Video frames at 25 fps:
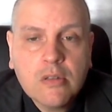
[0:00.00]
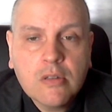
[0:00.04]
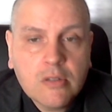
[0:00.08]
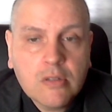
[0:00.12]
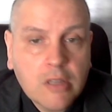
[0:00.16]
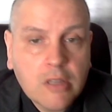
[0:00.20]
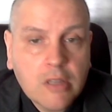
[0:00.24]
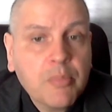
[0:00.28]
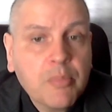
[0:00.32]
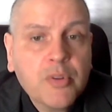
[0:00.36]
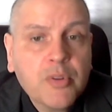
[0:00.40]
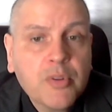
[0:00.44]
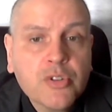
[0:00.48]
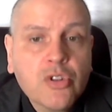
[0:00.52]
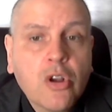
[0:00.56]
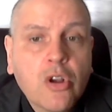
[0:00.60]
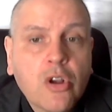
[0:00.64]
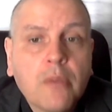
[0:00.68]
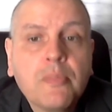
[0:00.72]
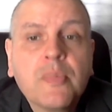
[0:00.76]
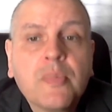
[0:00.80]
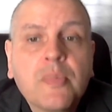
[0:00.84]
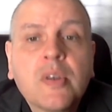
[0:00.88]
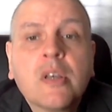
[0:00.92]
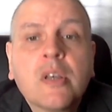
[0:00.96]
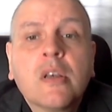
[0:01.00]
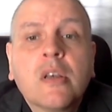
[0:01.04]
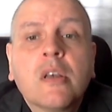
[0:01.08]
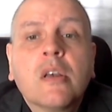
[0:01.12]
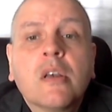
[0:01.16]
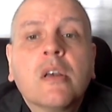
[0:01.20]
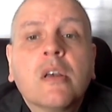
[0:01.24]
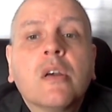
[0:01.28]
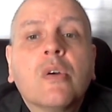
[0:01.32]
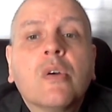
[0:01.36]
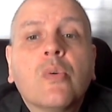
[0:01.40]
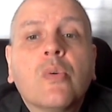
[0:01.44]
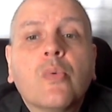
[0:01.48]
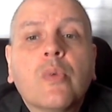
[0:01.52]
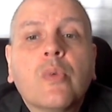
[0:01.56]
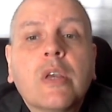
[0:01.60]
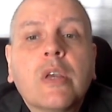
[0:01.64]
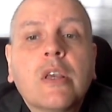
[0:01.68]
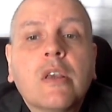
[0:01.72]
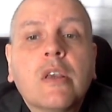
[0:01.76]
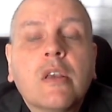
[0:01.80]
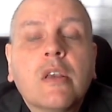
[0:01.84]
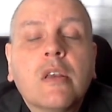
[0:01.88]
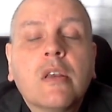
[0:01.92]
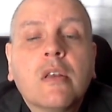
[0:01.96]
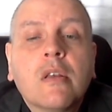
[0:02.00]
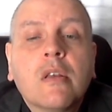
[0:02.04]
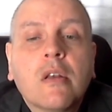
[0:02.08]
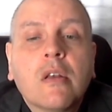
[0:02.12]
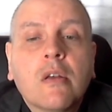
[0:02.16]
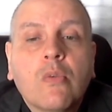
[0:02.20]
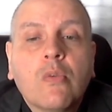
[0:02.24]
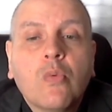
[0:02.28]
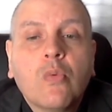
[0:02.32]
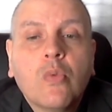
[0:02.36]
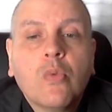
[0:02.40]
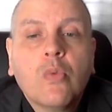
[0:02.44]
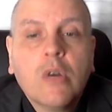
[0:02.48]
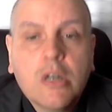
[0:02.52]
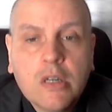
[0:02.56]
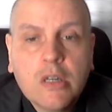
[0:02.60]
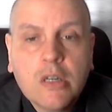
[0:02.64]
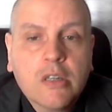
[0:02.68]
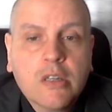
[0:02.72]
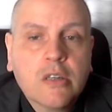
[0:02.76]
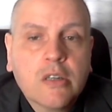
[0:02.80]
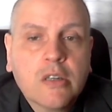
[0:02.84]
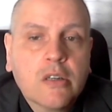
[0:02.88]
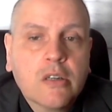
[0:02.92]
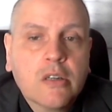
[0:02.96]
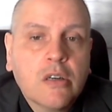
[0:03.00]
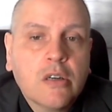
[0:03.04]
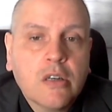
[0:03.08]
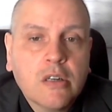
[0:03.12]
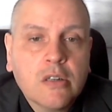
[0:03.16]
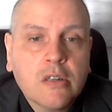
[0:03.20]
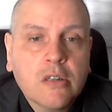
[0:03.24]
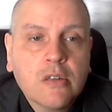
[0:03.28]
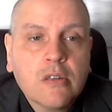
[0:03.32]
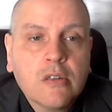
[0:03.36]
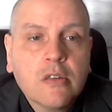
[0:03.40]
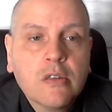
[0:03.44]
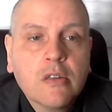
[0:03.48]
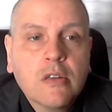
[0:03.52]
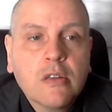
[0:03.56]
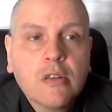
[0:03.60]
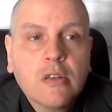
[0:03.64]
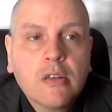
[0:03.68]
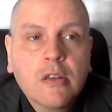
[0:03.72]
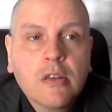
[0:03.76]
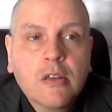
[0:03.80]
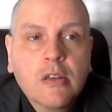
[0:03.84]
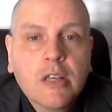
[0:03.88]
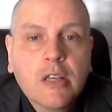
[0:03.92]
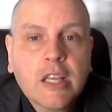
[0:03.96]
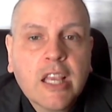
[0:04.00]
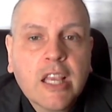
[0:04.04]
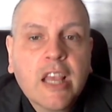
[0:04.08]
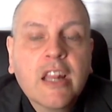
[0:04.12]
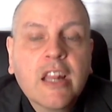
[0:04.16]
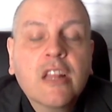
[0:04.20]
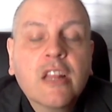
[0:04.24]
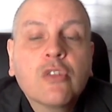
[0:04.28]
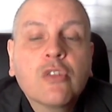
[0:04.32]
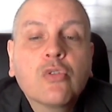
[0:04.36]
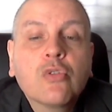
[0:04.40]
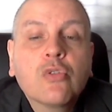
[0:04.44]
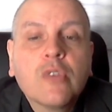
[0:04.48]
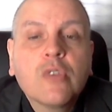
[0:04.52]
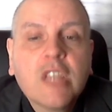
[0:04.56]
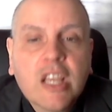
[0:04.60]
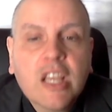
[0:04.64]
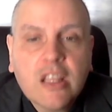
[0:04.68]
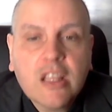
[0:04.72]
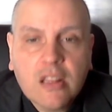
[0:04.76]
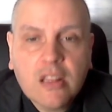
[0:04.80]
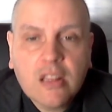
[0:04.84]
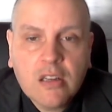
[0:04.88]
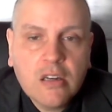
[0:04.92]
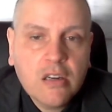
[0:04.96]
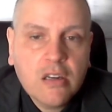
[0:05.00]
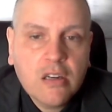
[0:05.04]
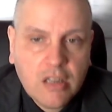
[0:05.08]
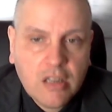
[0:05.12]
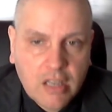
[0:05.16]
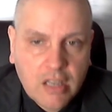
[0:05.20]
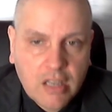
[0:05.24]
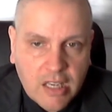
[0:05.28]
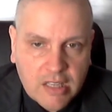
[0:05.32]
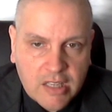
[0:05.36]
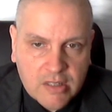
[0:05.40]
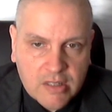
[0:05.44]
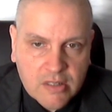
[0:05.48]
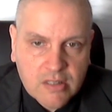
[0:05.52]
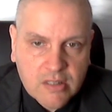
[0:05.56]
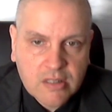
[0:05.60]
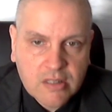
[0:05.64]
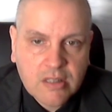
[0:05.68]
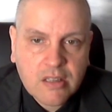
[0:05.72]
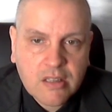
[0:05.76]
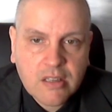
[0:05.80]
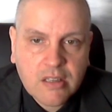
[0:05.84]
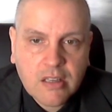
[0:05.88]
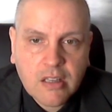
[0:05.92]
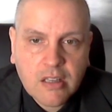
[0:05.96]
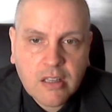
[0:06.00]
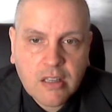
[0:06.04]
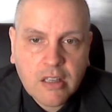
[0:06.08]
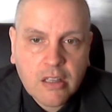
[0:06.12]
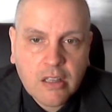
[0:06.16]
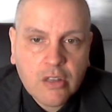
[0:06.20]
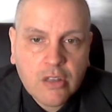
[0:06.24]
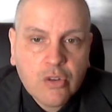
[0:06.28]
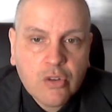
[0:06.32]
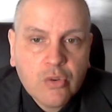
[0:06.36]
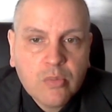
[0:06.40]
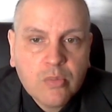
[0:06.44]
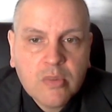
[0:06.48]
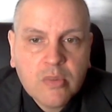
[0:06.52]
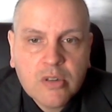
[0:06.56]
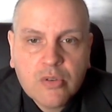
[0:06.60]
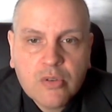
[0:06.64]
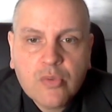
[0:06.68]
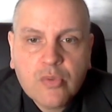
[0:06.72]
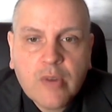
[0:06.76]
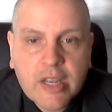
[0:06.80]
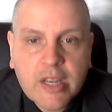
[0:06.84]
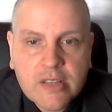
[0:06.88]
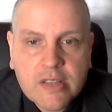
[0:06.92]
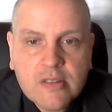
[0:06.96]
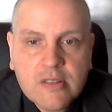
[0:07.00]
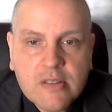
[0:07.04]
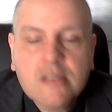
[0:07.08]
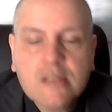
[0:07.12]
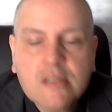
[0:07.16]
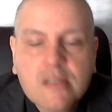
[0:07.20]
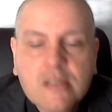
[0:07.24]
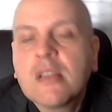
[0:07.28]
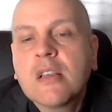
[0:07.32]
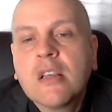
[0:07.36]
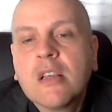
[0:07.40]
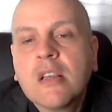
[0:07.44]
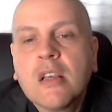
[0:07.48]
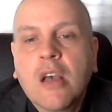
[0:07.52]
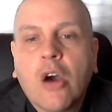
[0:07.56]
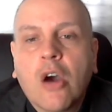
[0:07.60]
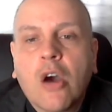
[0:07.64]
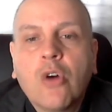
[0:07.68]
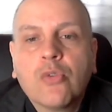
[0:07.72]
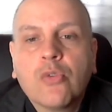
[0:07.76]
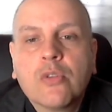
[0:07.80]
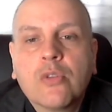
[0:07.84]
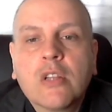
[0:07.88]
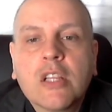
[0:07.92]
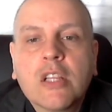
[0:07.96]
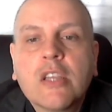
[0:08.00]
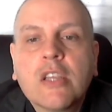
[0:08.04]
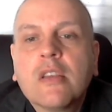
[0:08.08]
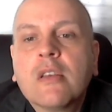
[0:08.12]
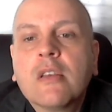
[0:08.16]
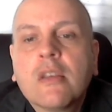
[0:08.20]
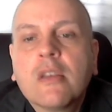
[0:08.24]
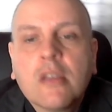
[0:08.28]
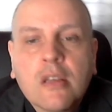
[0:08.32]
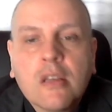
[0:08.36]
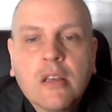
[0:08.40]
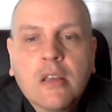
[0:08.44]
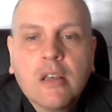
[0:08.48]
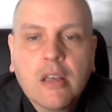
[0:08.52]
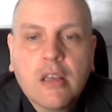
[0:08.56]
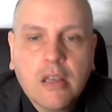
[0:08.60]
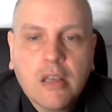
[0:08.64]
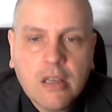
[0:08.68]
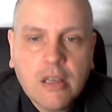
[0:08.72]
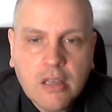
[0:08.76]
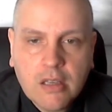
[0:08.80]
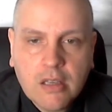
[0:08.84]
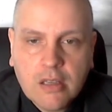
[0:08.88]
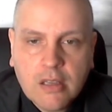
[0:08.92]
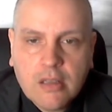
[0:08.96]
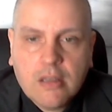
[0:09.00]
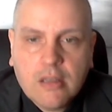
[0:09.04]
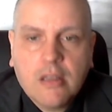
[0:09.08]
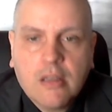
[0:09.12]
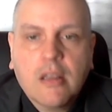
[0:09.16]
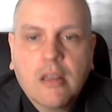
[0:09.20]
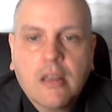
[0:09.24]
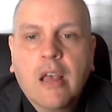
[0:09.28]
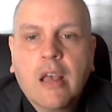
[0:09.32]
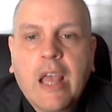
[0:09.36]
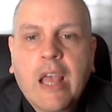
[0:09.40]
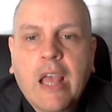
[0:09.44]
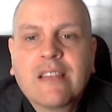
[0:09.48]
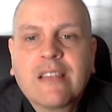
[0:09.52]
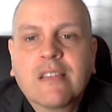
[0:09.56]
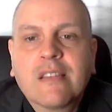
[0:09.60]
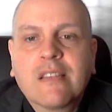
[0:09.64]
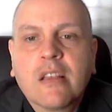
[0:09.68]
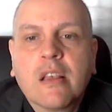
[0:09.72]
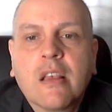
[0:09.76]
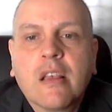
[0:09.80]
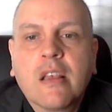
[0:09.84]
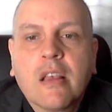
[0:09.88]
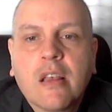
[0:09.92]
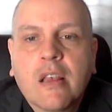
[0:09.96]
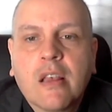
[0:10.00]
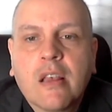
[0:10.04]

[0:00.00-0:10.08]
temple shop, we work on getting together as a human race only, uh, as a